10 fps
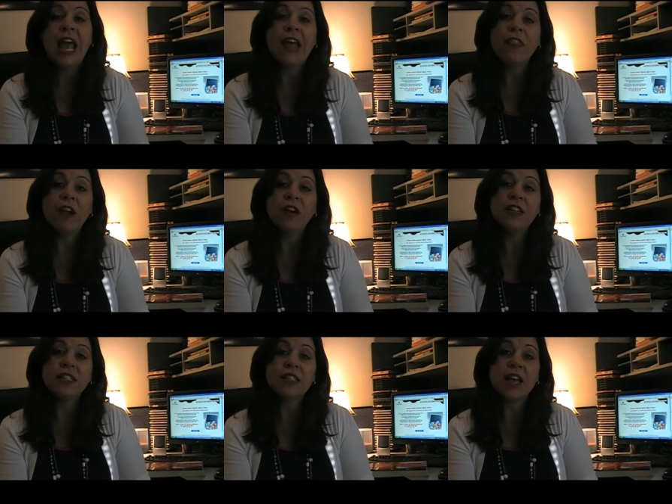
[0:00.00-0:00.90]
and there
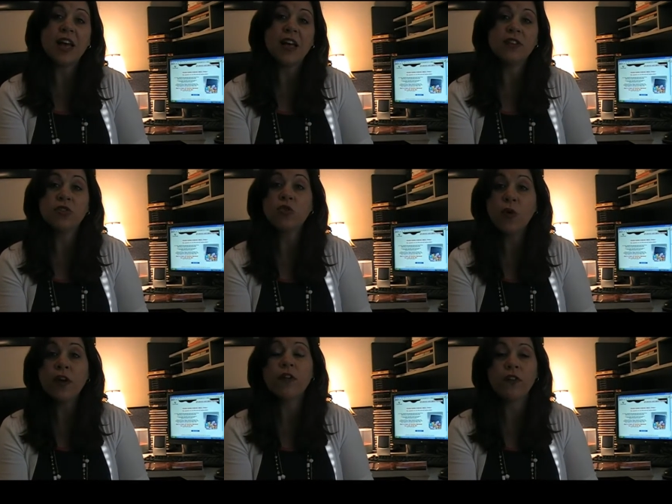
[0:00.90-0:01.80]
is a
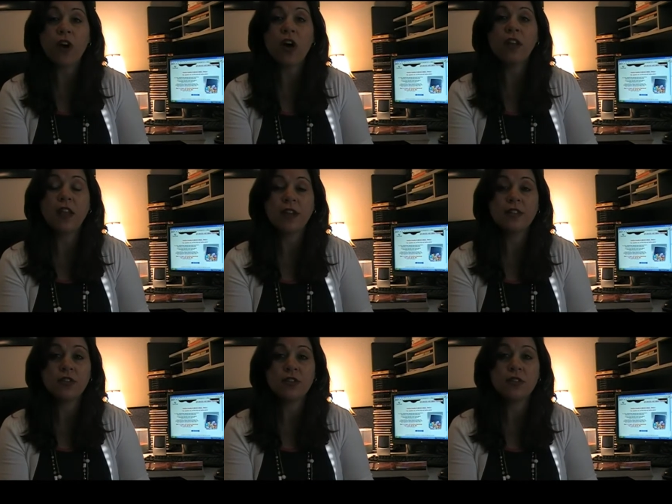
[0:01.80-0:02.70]
tutorial for online
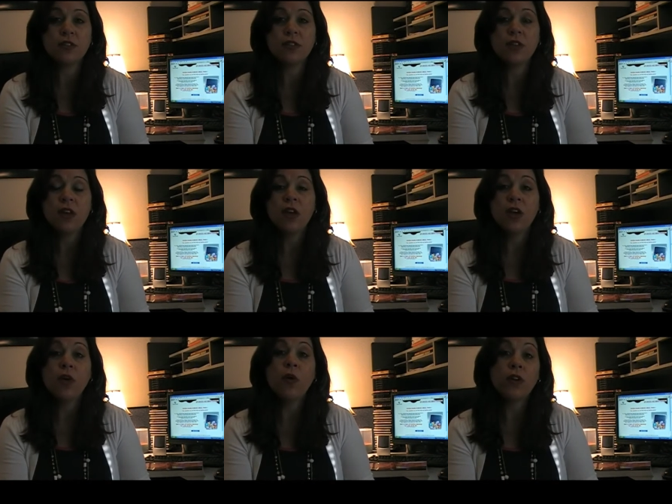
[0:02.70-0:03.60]
students
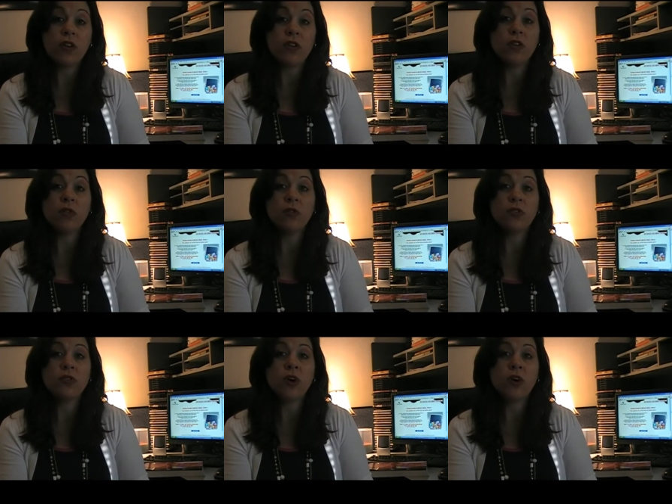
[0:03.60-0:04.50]
who are new.
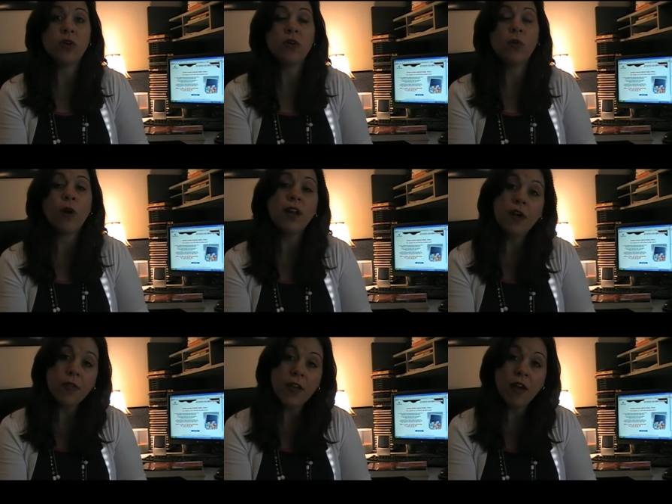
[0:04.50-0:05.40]
So you'll want to
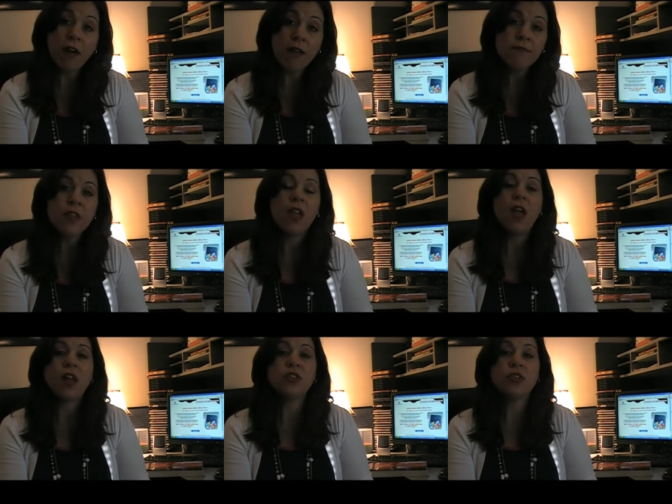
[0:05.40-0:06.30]
go there
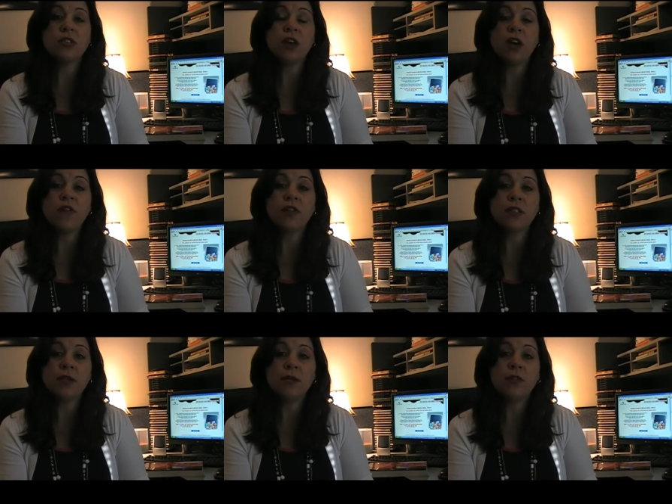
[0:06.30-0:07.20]
and just look over
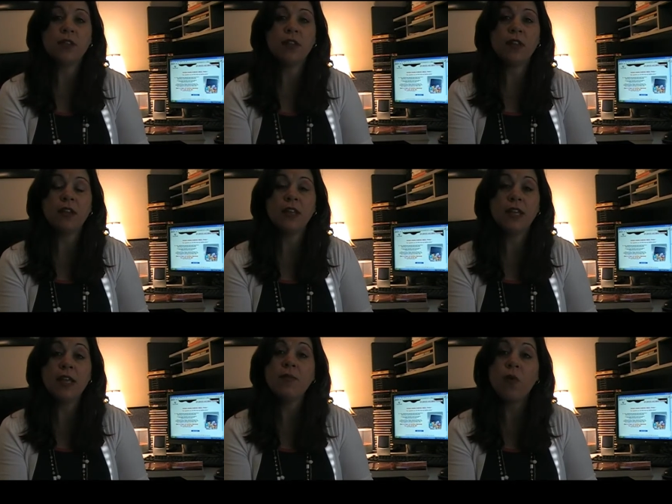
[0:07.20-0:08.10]
some of the
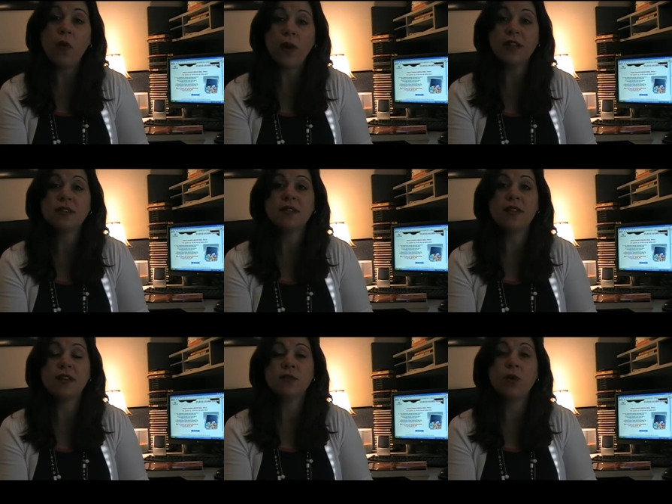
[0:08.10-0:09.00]
key points,
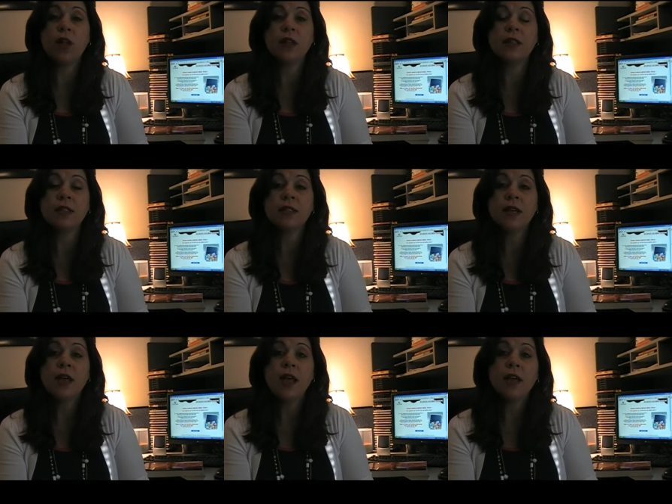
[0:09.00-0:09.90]
as well as
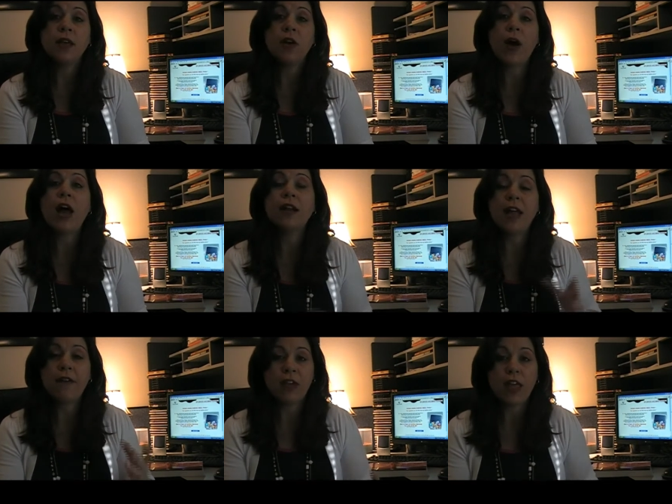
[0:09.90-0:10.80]
how to
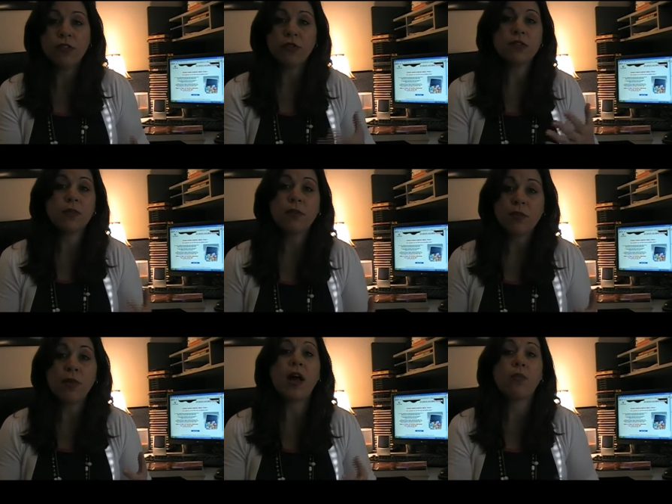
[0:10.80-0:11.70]
navigate through some of
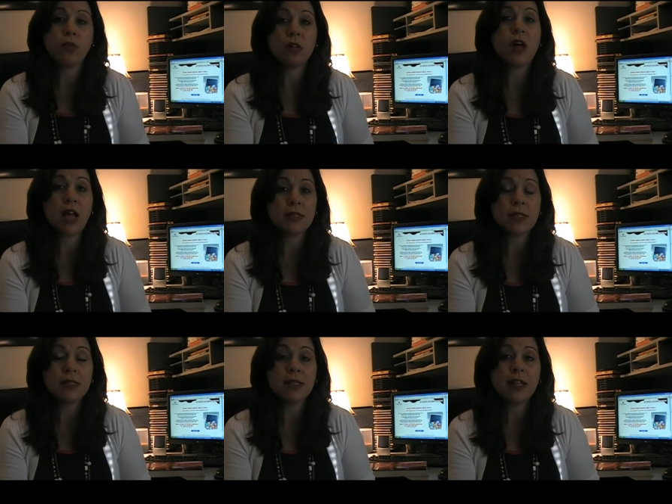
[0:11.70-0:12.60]
the Blackboard
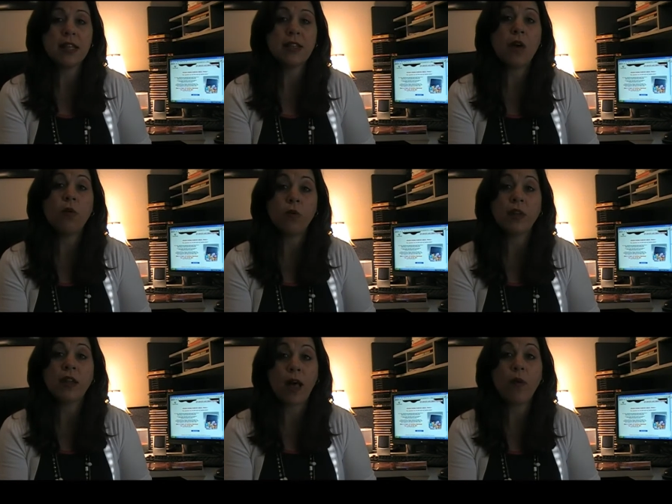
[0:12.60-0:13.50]
classes. I think that will
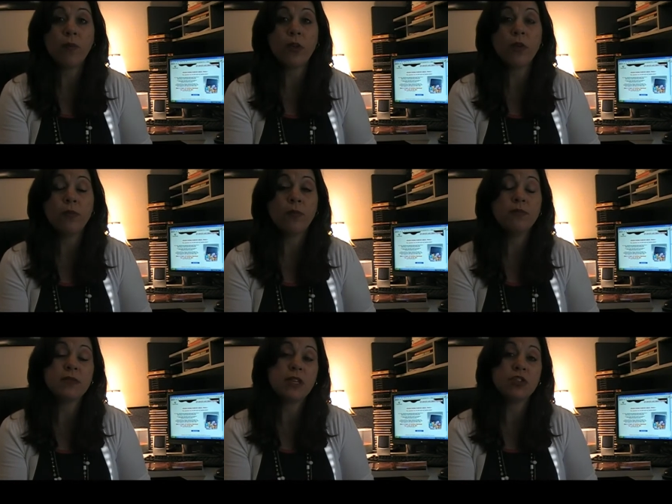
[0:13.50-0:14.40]
really help you and
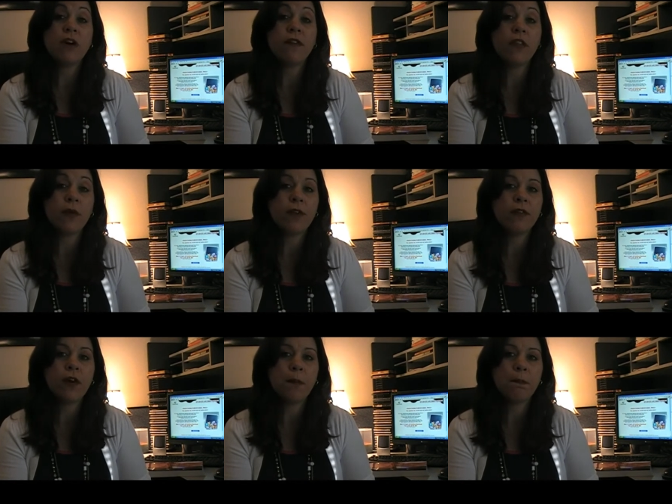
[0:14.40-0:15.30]
set you up on the right foot.